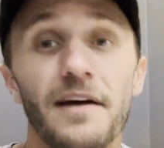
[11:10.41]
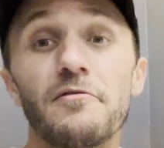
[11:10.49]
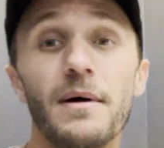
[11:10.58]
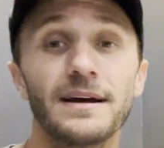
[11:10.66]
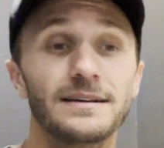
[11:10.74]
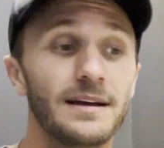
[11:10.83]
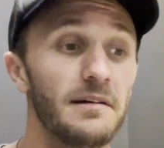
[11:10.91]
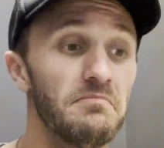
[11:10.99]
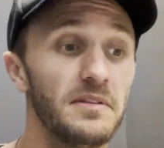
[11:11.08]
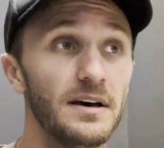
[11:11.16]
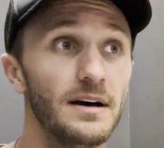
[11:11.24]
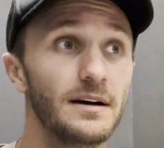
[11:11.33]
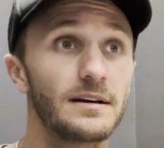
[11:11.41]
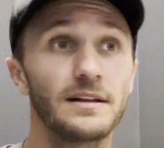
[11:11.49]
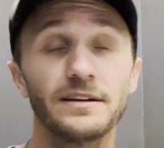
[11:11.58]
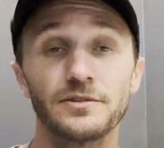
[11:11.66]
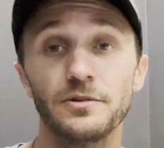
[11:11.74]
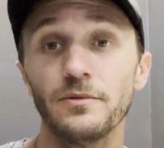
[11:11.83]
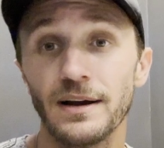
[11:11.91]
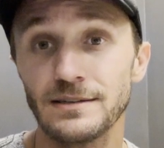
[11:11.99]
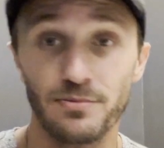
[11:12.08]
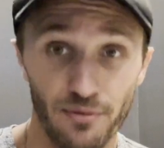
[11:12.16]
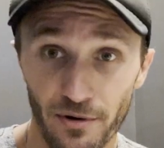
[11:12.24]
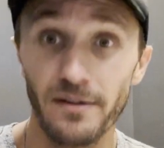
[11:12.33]
Everybody, the click-through rate
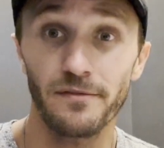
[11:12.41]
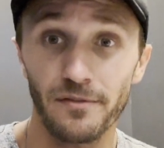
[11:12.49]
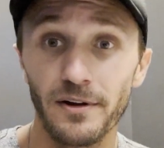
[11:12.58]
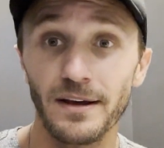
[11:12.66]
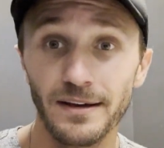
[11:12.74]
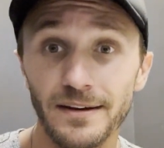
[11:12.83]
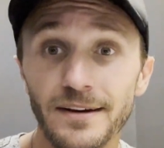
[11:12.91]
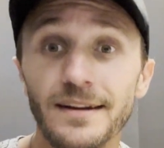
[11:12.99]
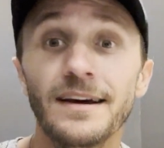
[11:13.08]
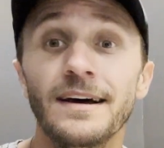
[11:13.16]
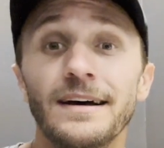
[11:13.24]
pretty freaking good.